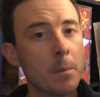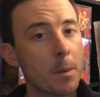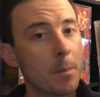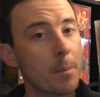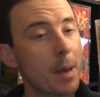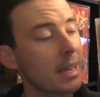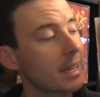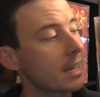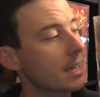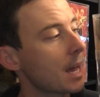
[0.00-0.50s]

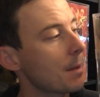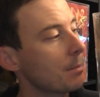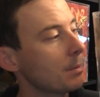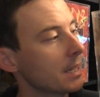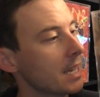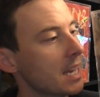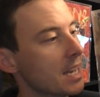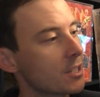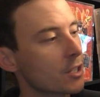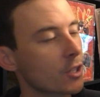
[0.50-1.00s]
but back a
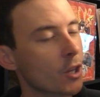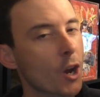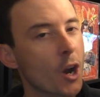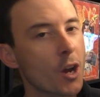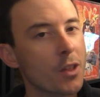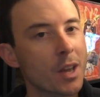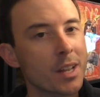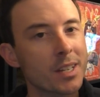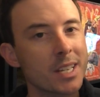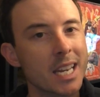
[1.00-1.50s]
couple of years
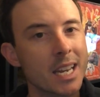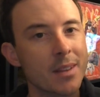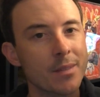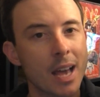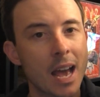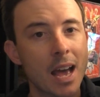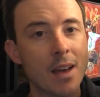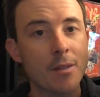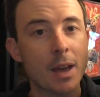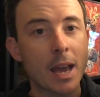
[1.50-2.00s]
ago they didn't
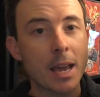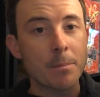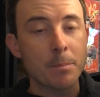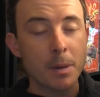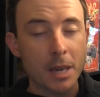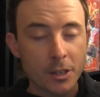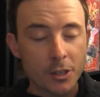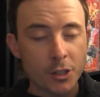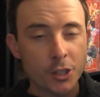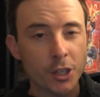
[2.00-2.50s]
even have a
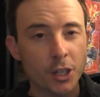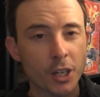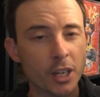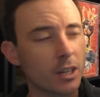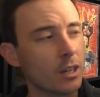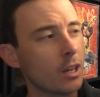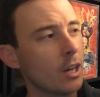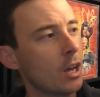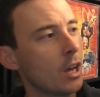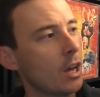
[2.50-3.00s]

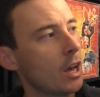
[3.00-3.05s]
picture